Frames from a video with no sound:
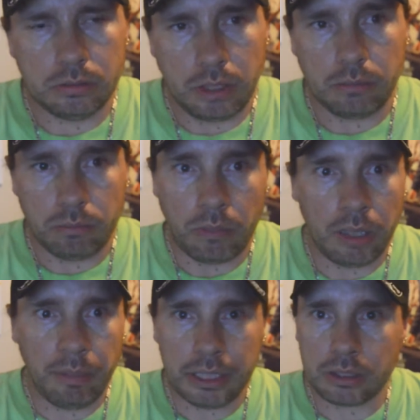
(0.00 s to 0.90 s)
Like,
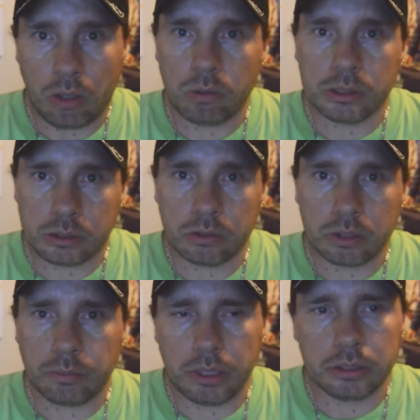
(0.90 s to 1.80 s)
my back's always
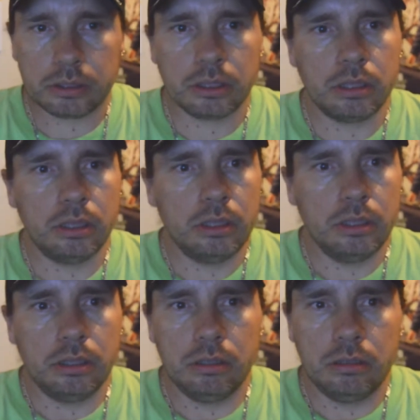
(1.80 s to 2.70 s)
sore, but
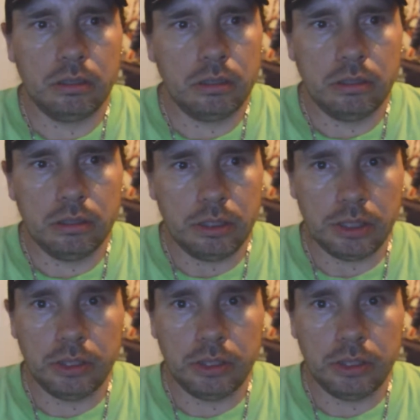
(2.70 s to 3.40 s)
the